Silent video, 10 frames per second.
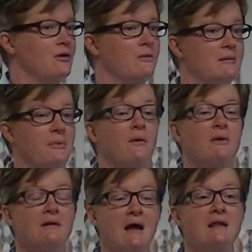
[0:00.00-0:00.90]
we, but
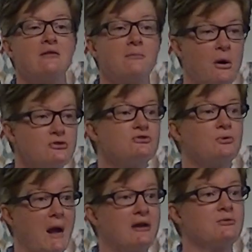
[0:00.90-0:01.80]
we'd like the most
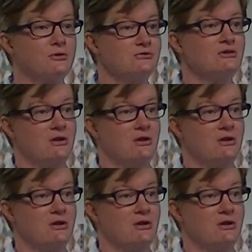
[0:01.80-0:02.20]
direct route to